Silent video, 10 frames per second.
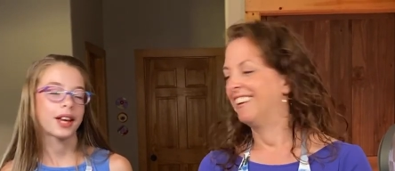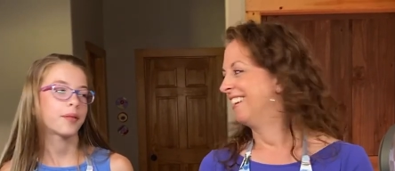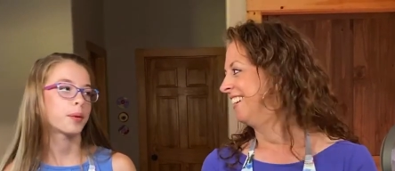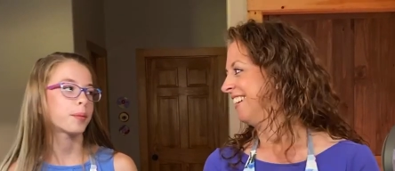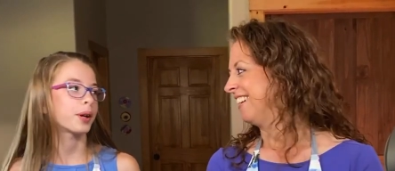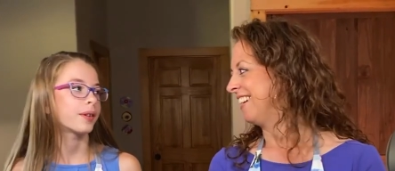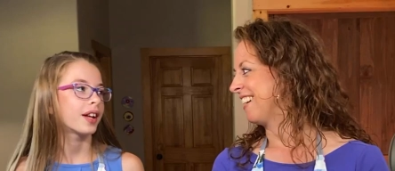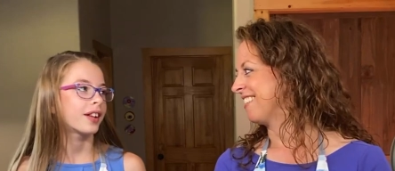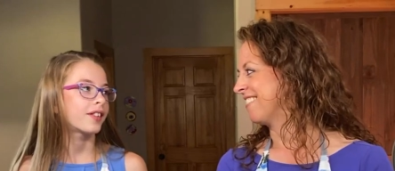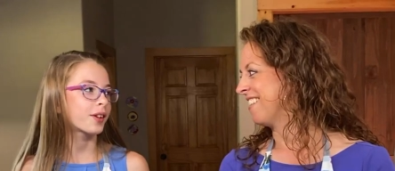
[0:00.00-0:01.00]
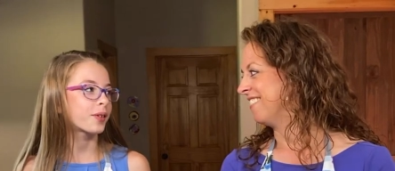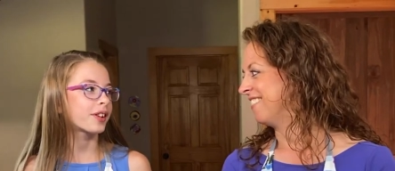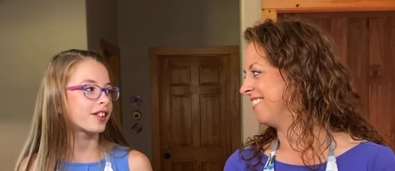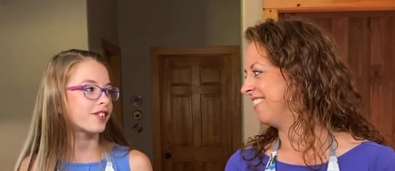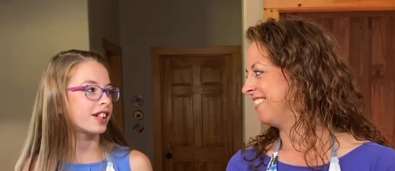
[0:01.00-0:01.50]
Speaker 1: can't remember. I don't it starts with a
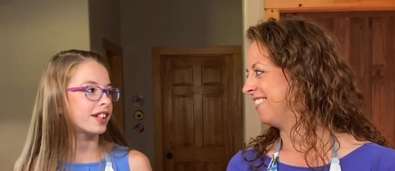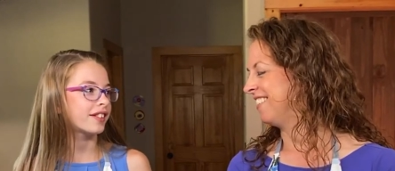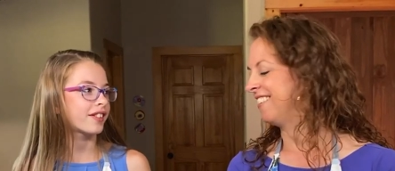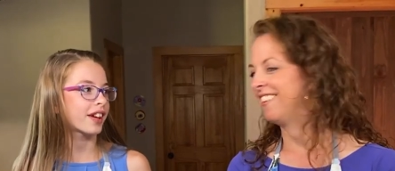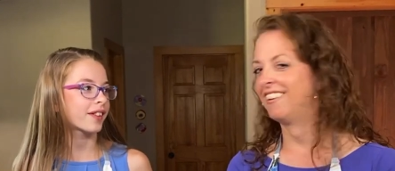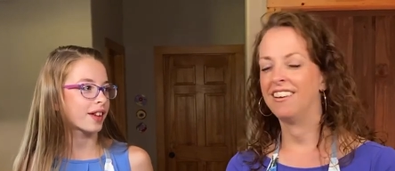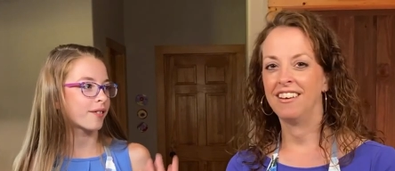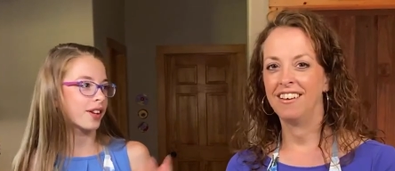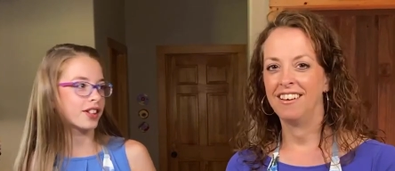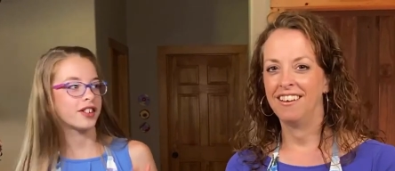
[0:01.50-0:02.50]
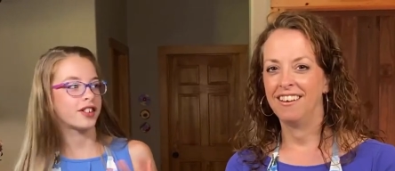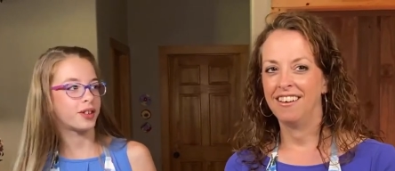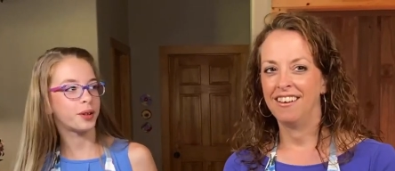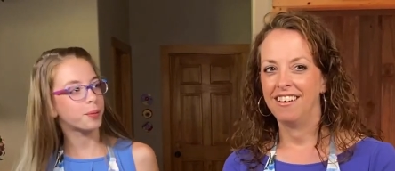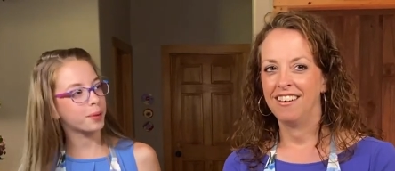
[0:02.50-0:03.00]
G. It's like that veggie
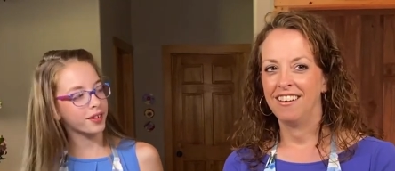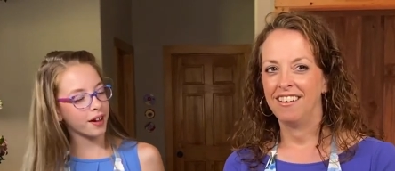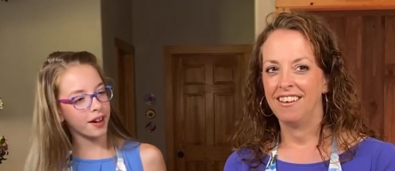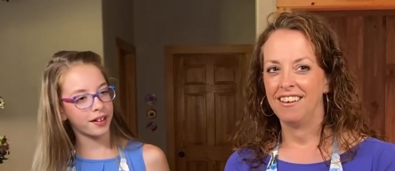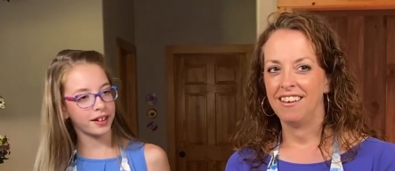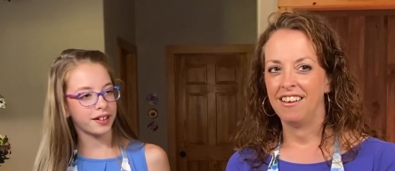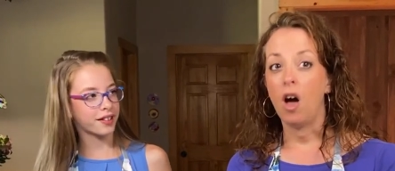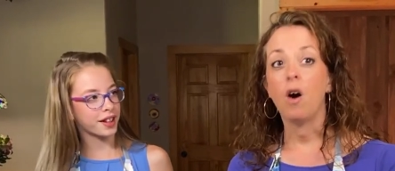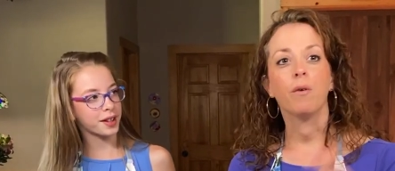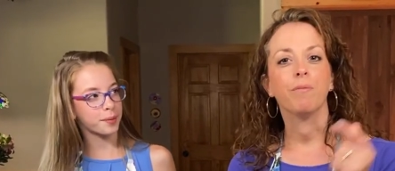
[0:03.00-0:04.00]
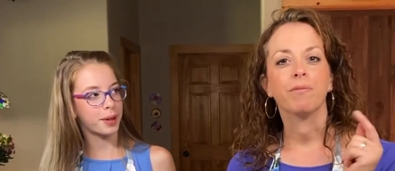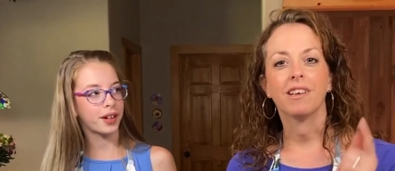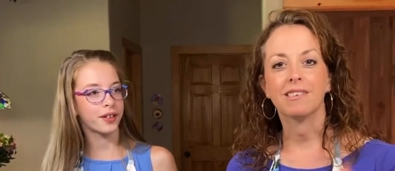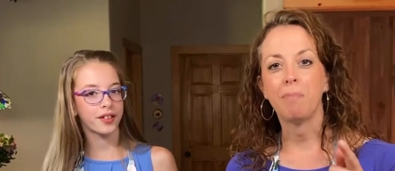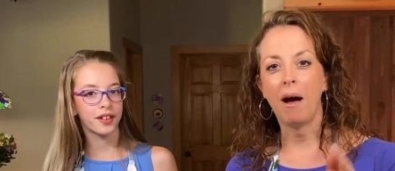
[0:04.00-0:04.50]
soup. It's got onions oh, and
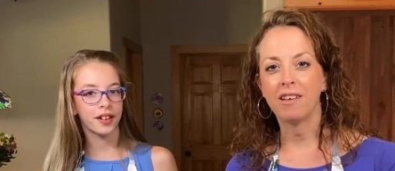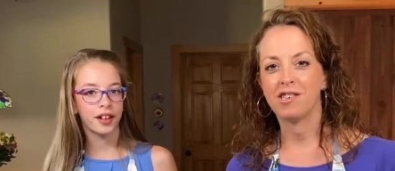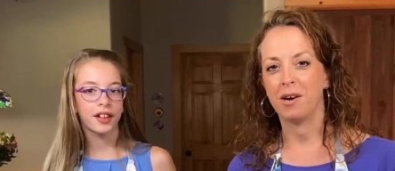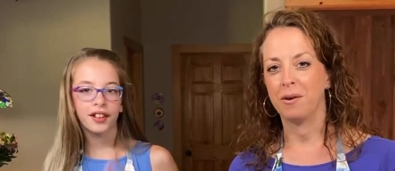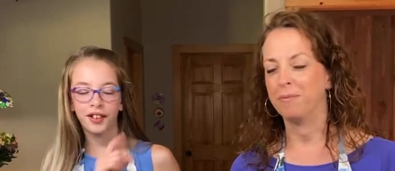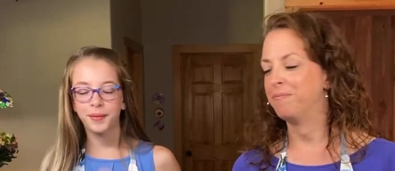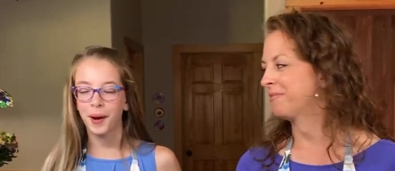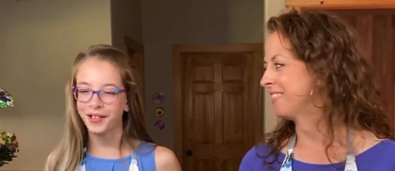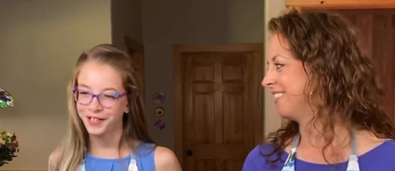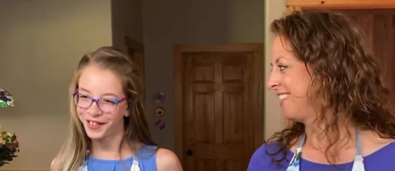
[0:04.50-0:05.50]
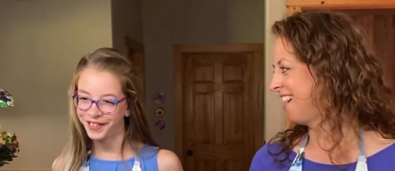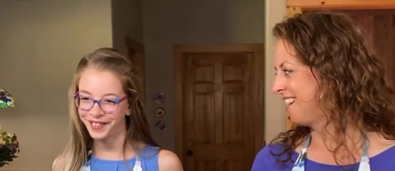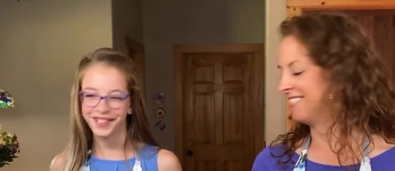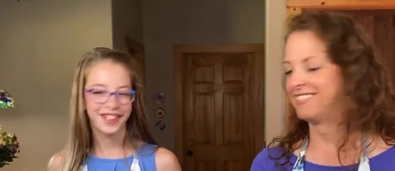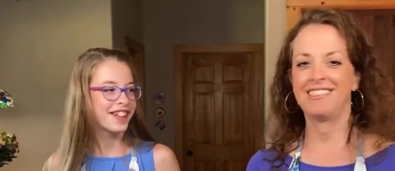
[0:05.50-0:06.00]
tomatoes. gazpacho. Gazpacho.
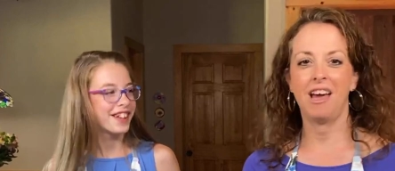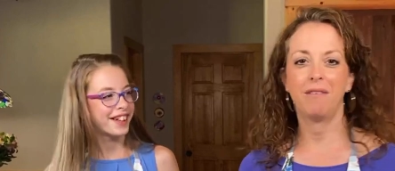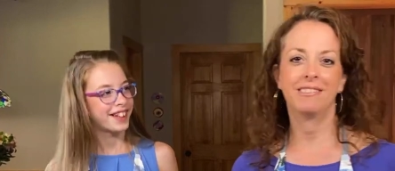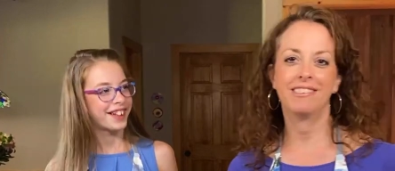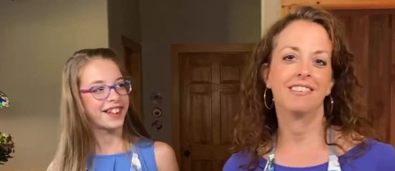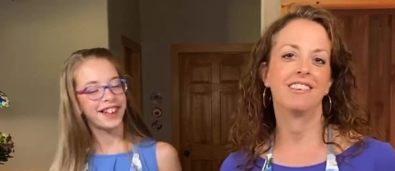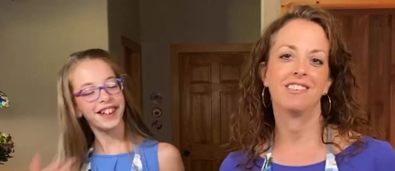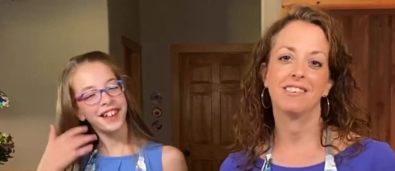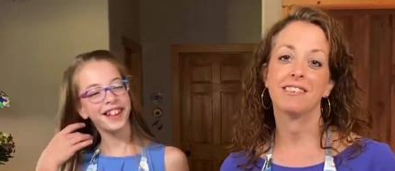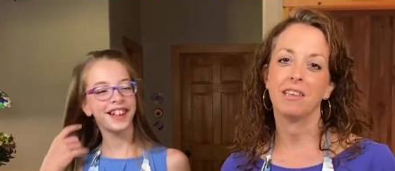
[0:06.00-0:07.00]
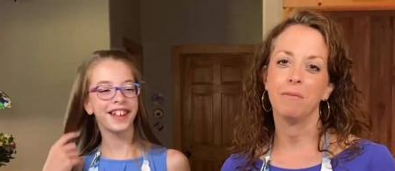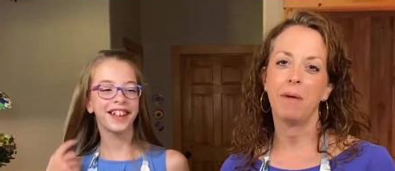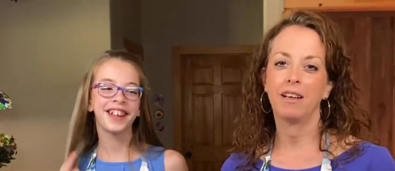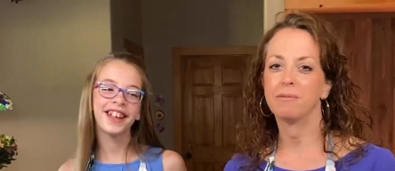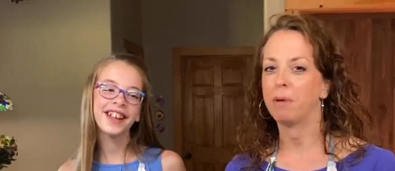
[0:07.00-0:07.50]
Speaker 2: Yes, that was delicious. You make
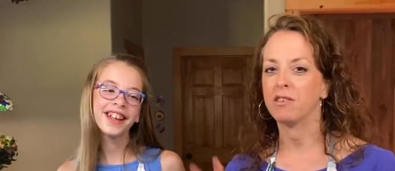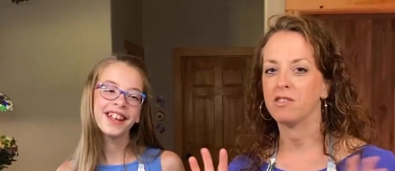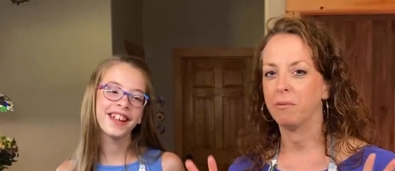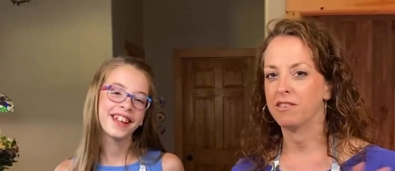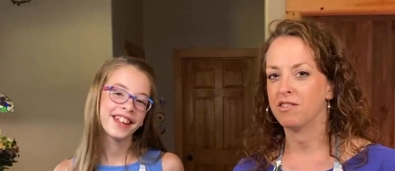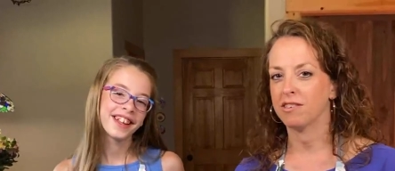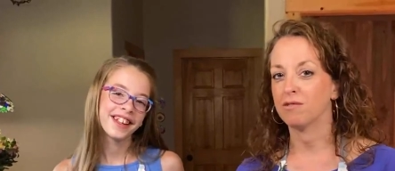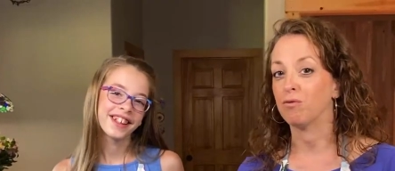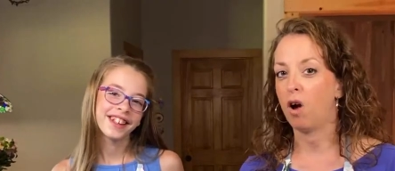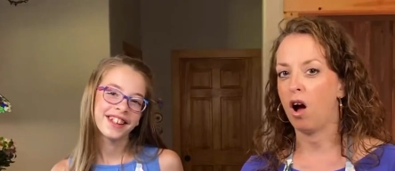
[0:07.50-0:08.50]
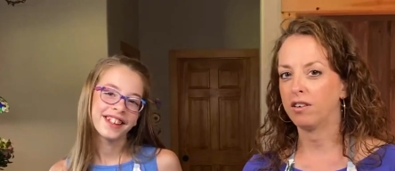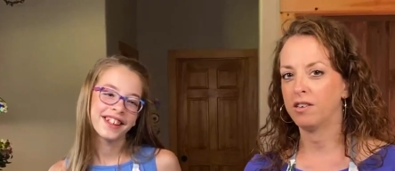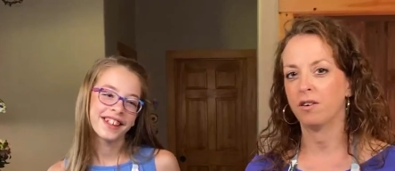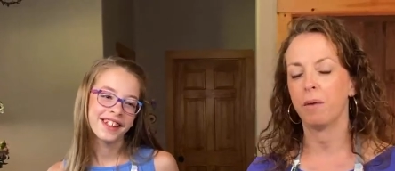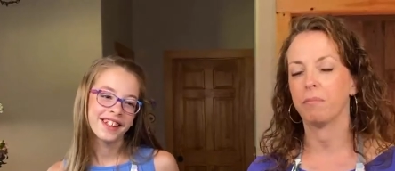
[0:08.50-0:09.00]
gazpacho with just raw
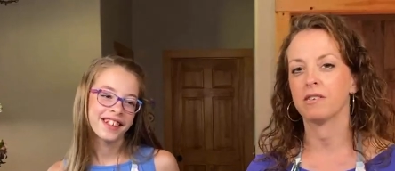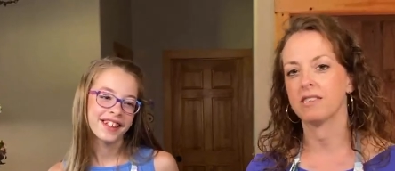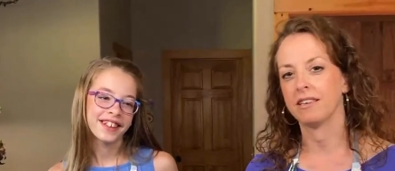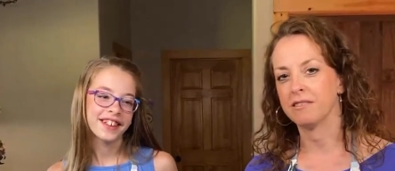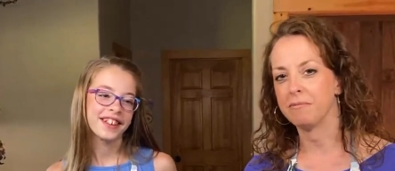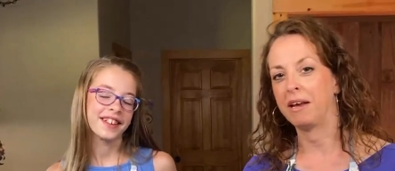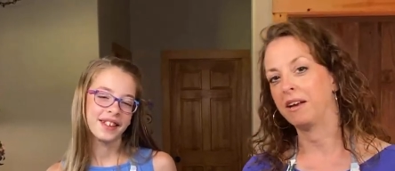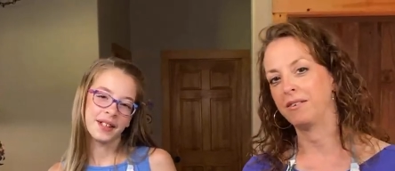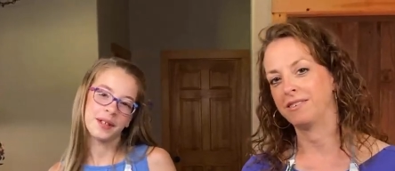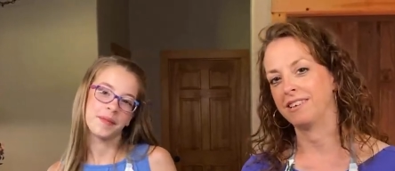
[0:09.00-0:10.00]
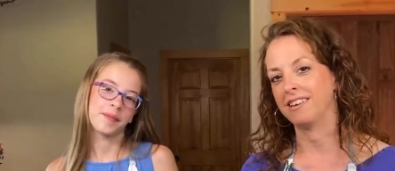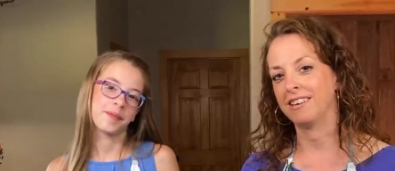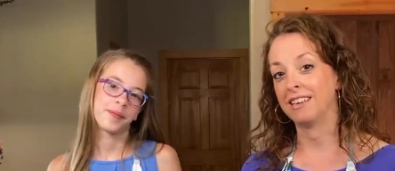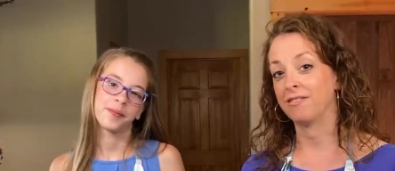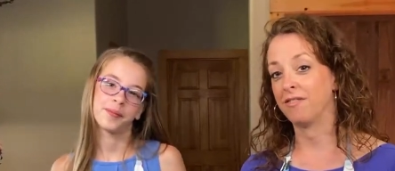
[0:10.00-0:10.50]
cucumbers and tomatoes, and
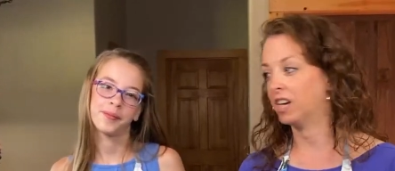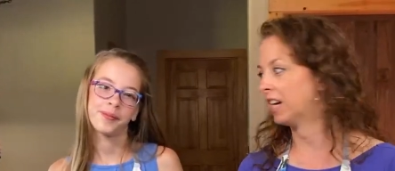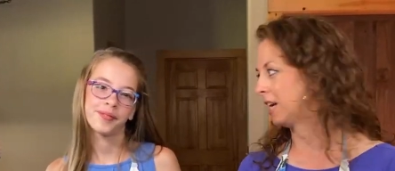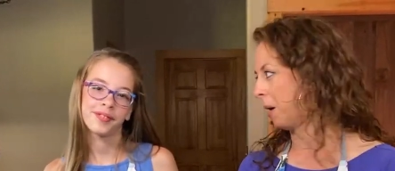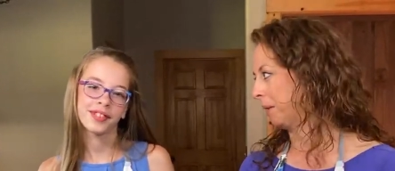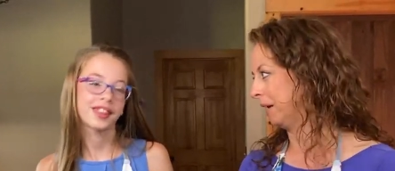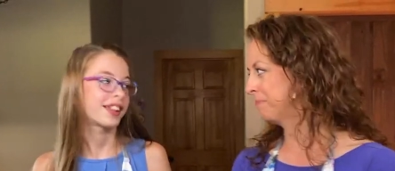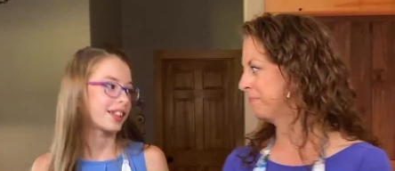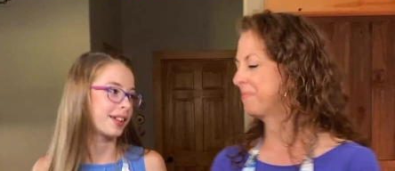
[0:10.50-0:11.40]
it's very yummy.